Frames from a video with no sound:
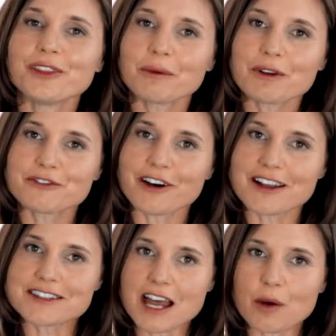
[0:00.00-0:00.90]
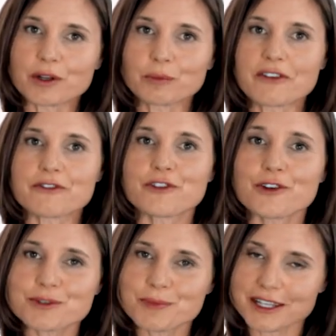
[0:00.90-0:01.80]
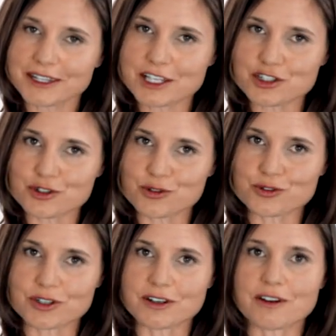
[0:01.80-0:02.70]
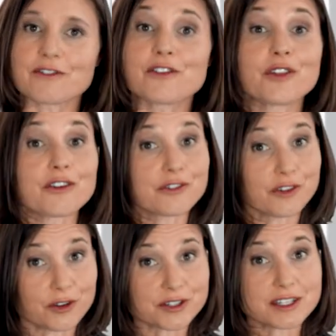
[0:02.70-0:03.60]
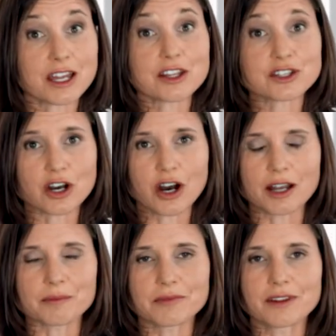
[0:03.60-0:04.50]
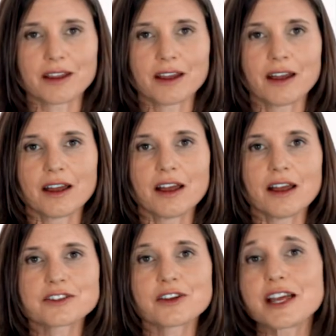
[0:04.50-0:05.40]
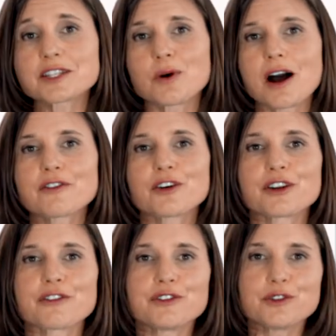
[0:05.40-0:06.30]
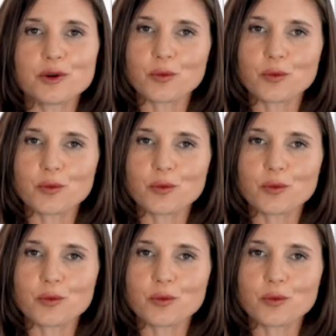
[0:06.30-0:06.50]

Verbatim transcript: that we find out when we're first meeting these children for the first time. So that's why I've got a few